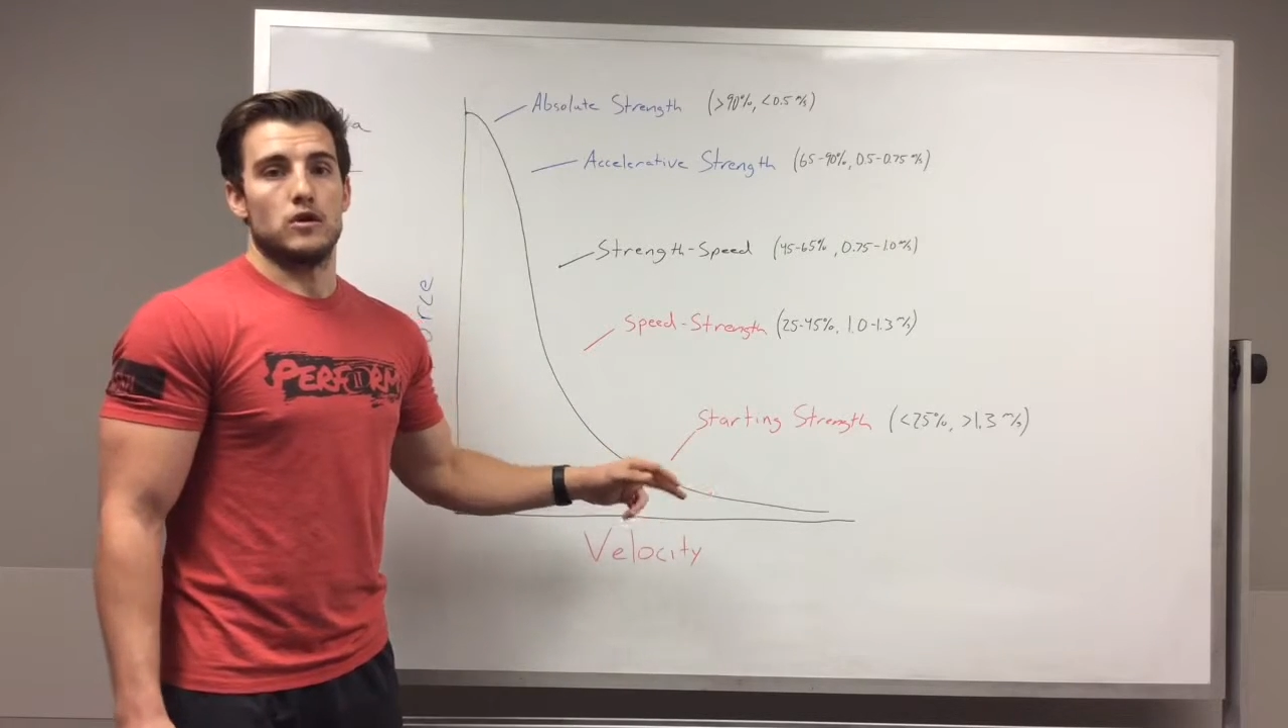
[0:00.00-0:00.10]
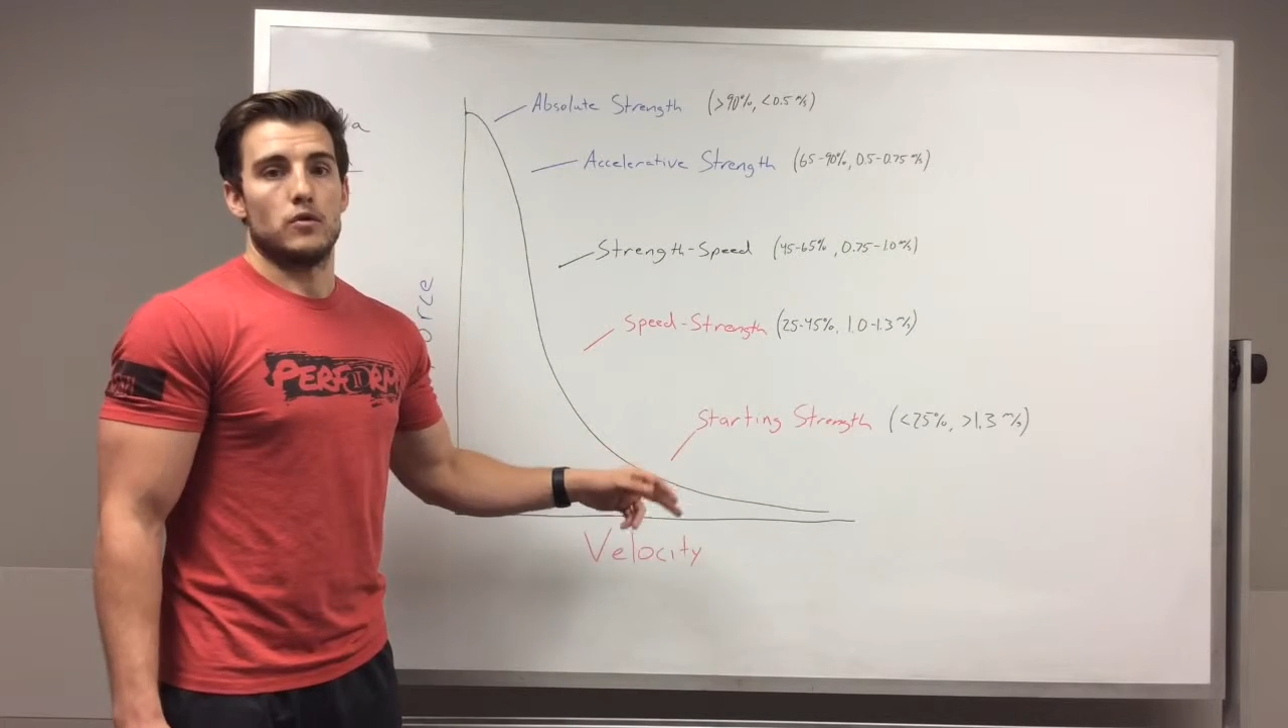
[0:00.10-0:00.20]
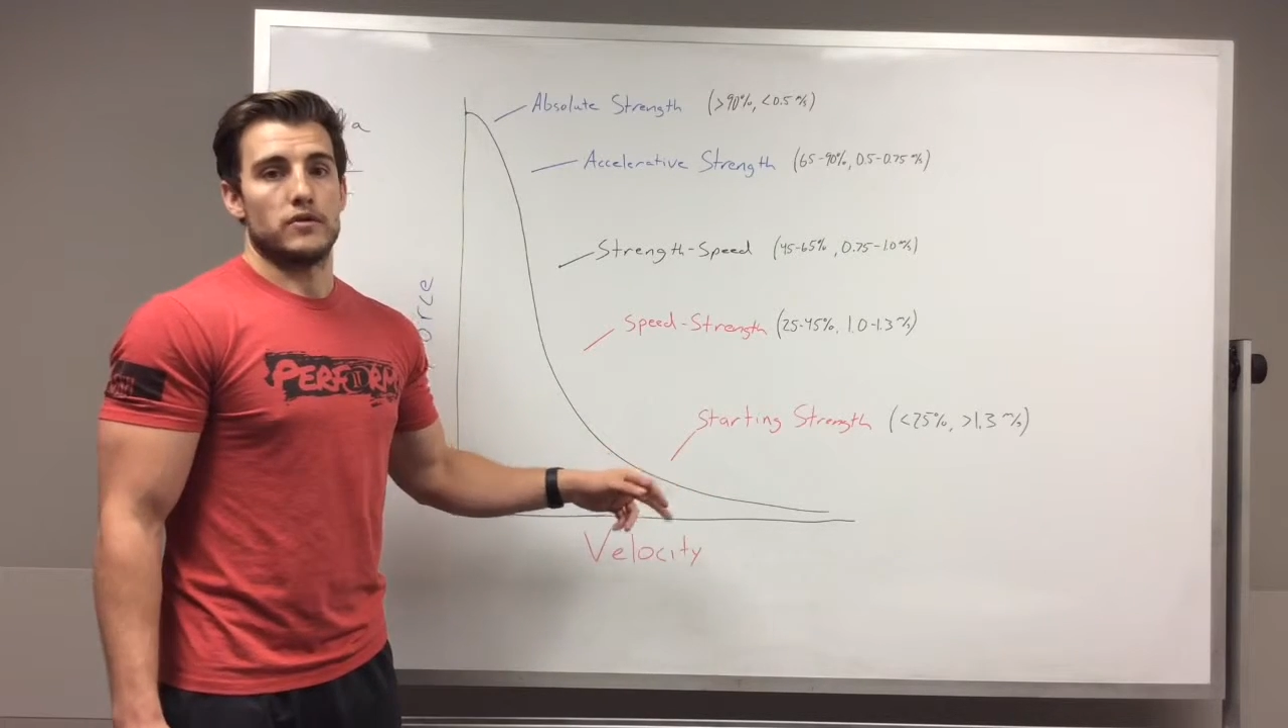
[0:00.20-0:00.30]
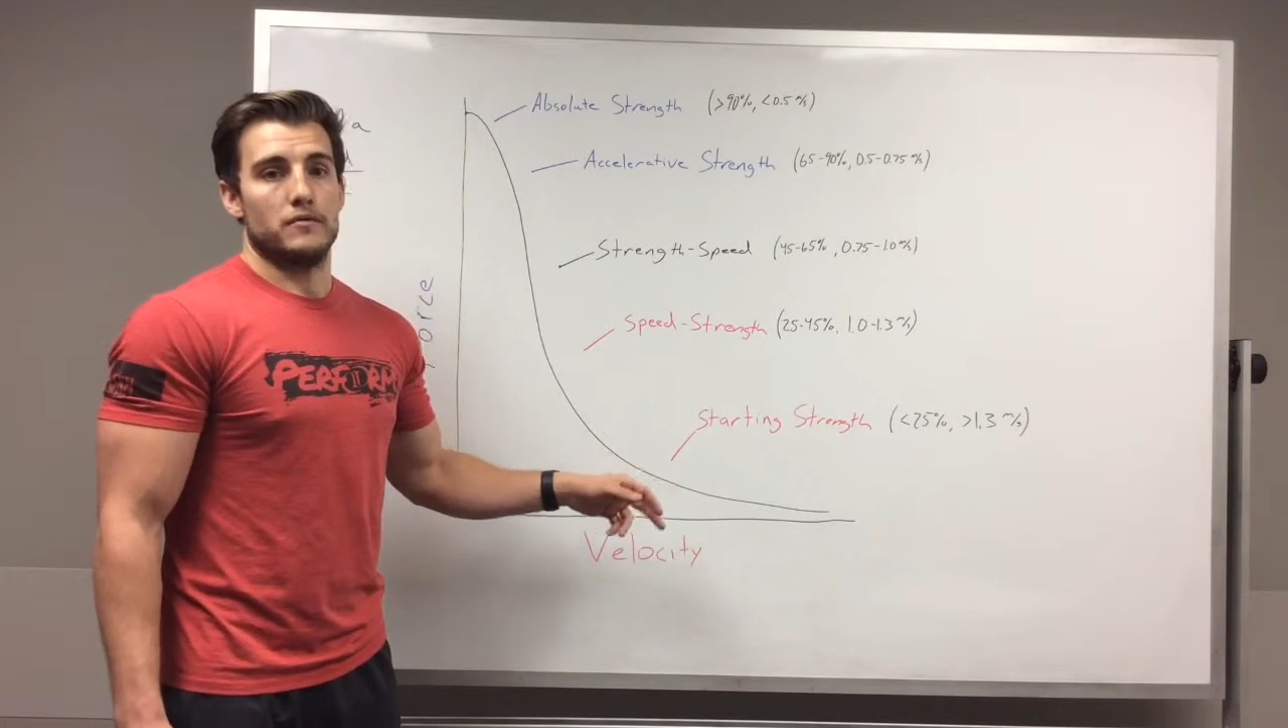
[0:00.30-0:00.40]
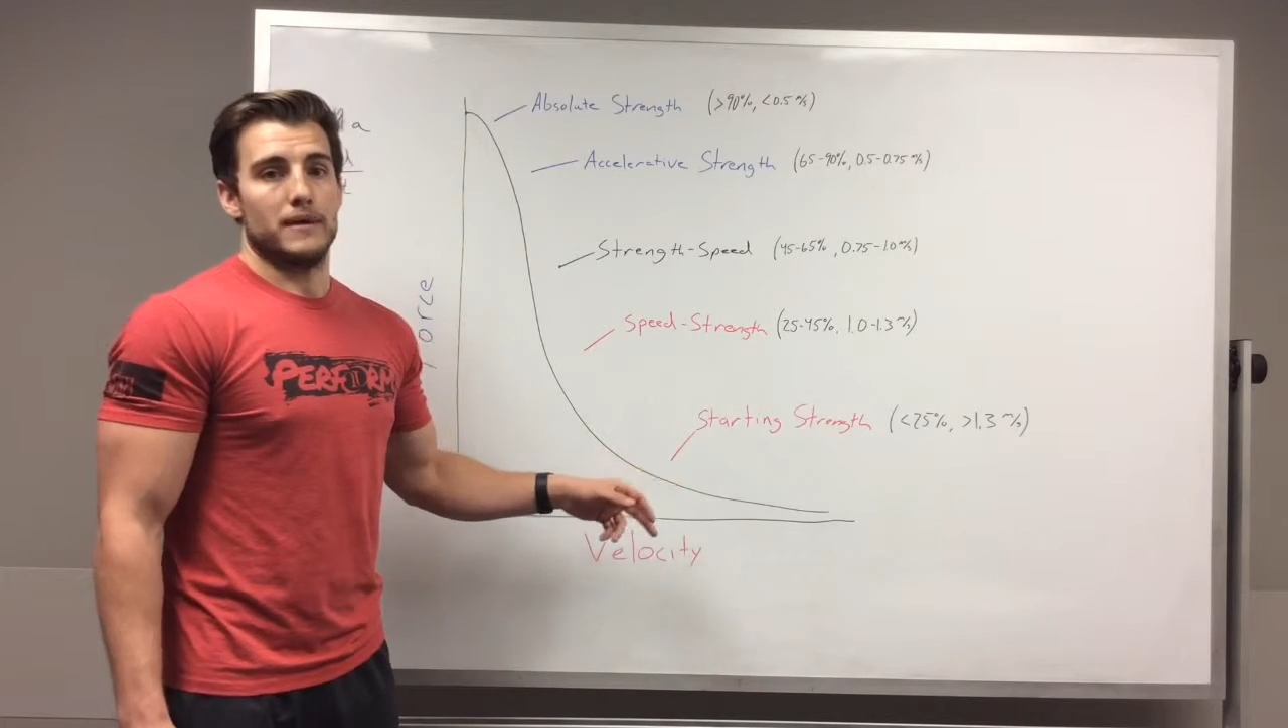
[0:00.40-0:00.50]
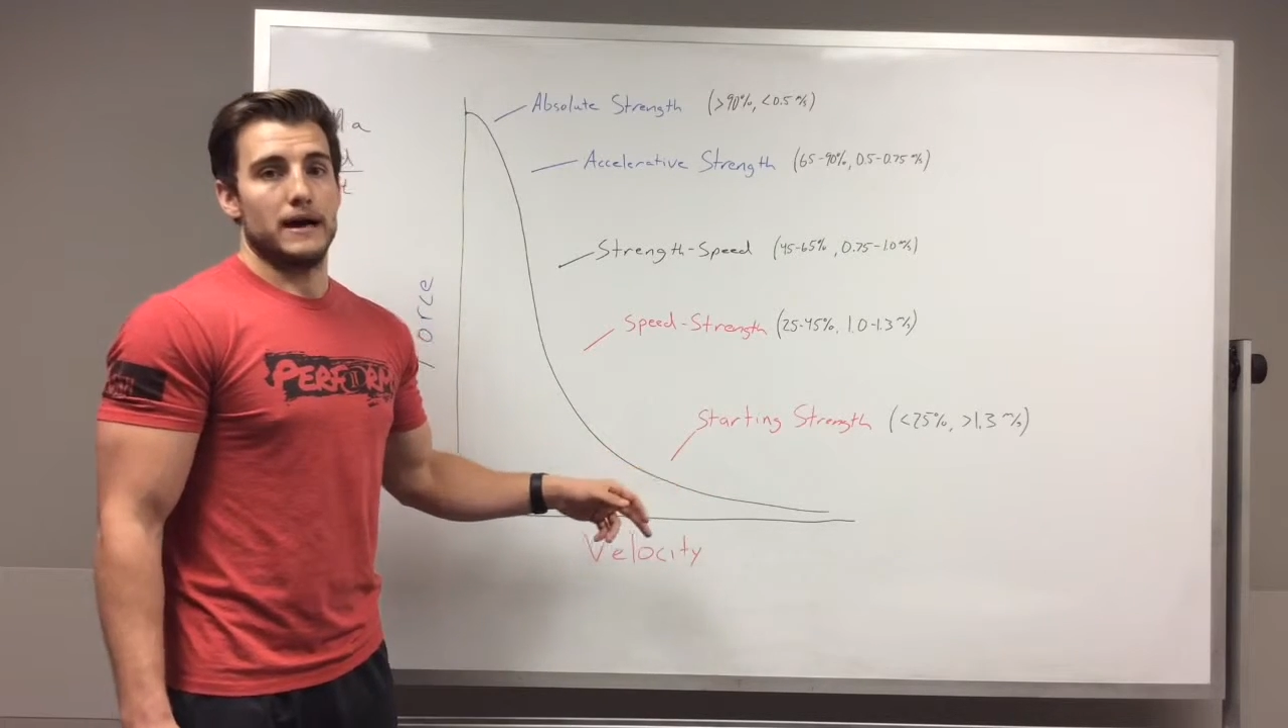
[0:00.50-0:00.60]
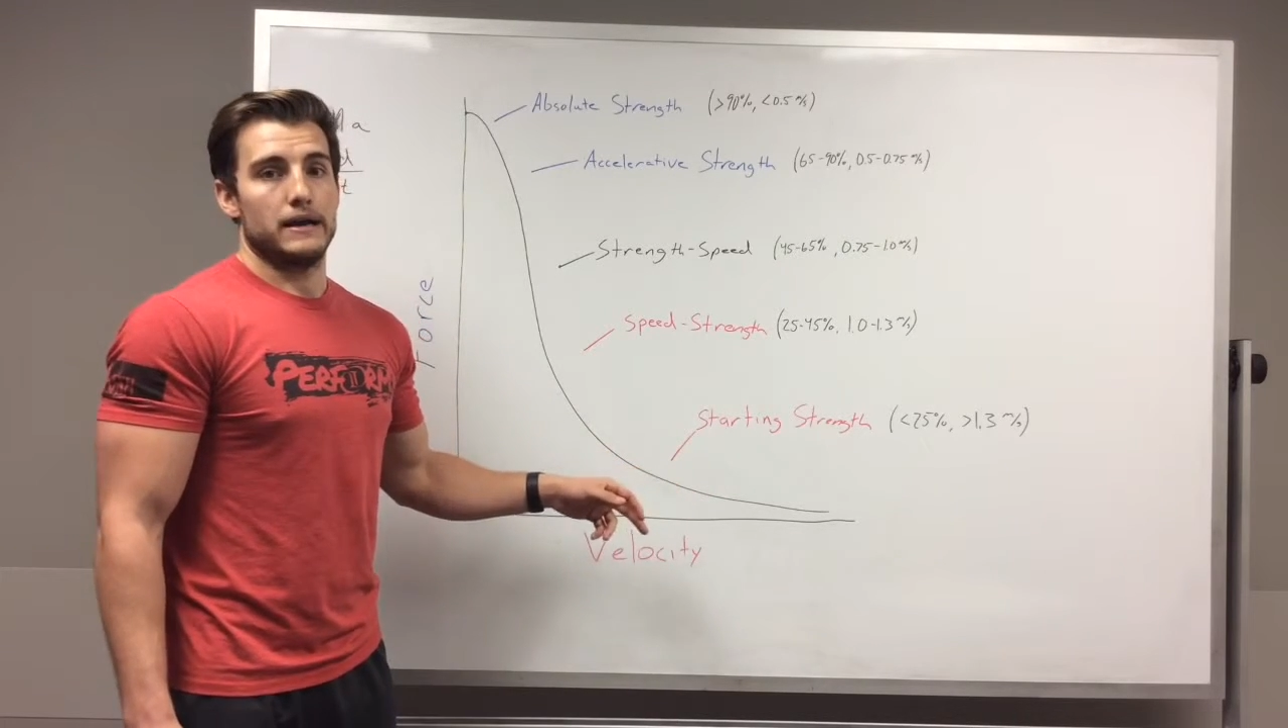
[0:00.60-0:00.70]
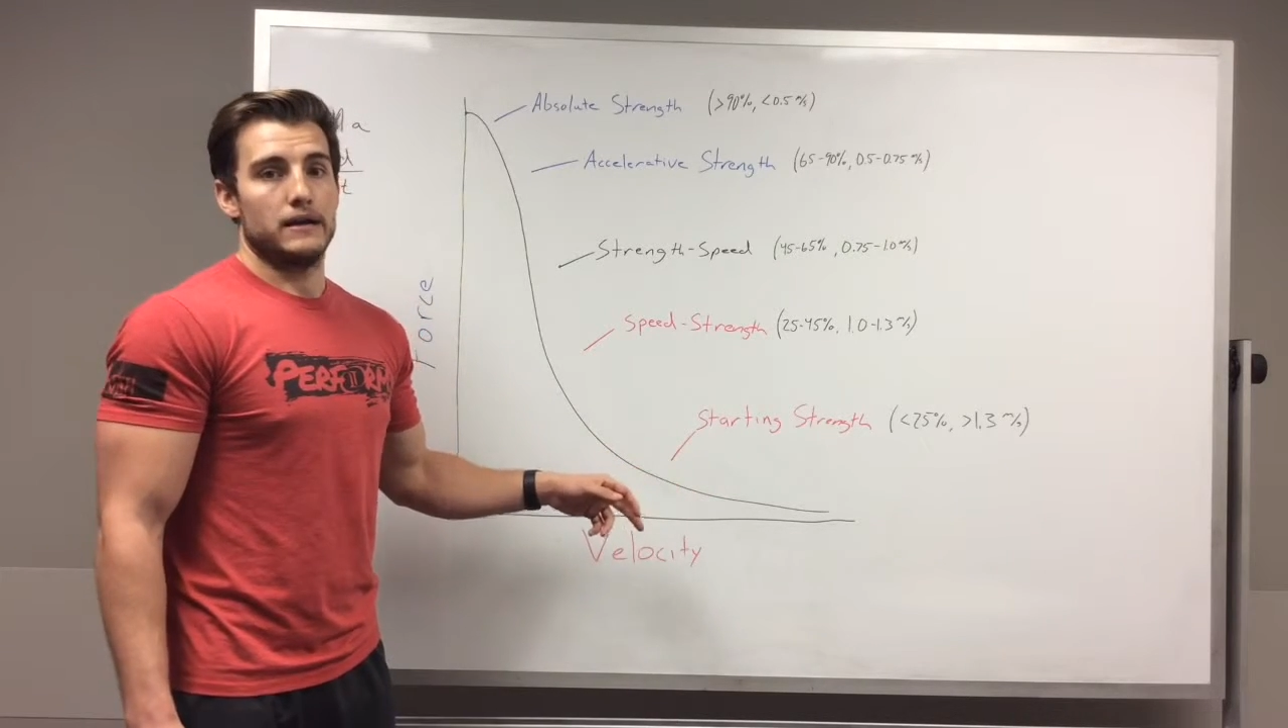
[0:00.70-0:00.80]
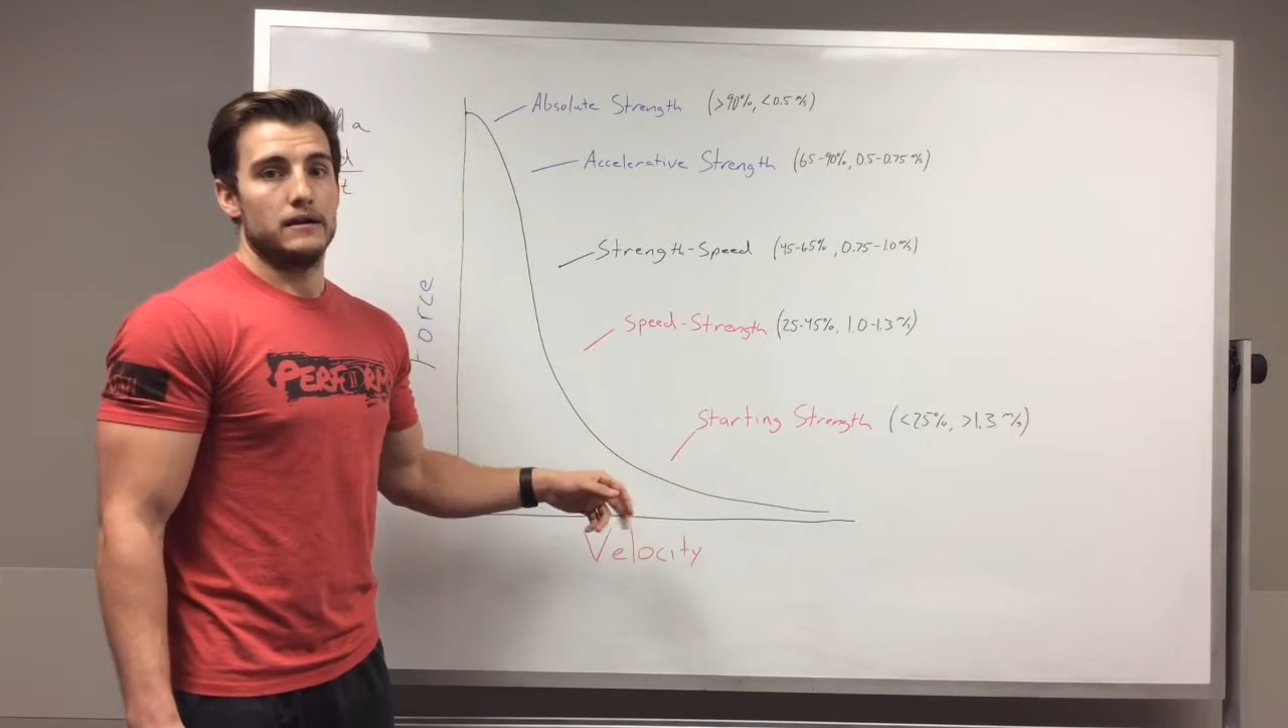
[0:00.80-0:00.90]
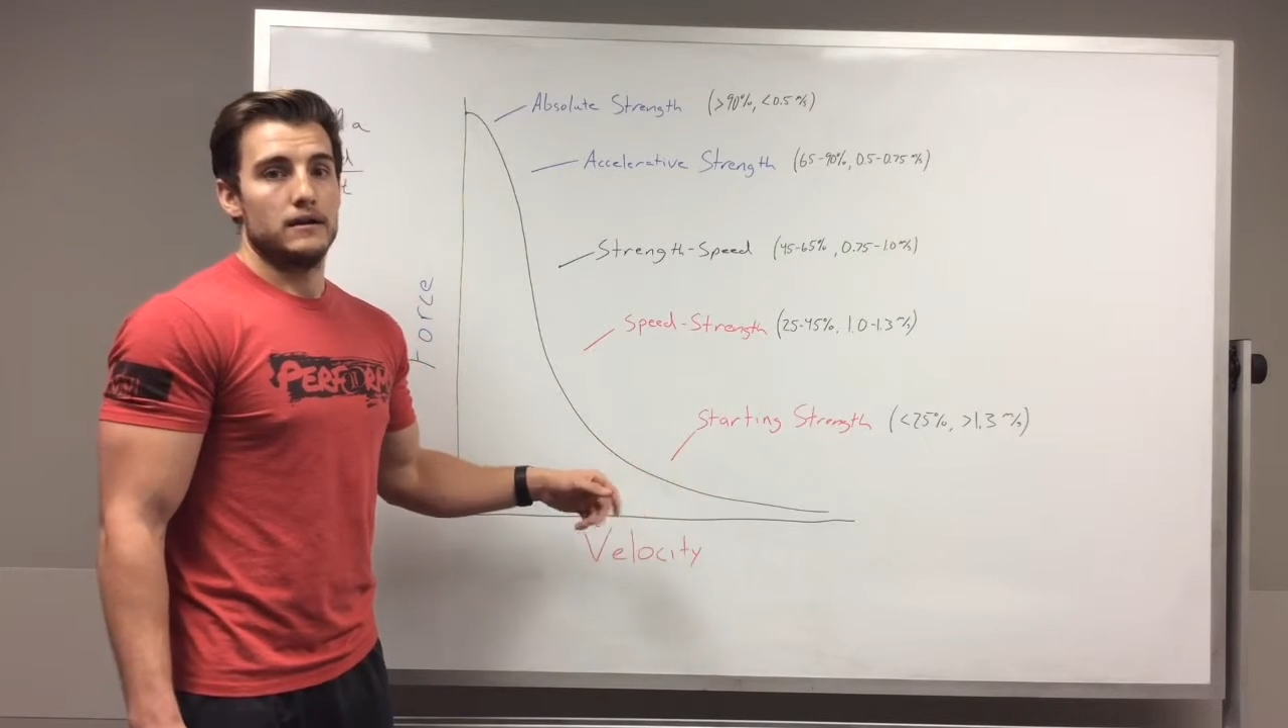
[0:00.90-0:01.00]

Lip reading: load on the body.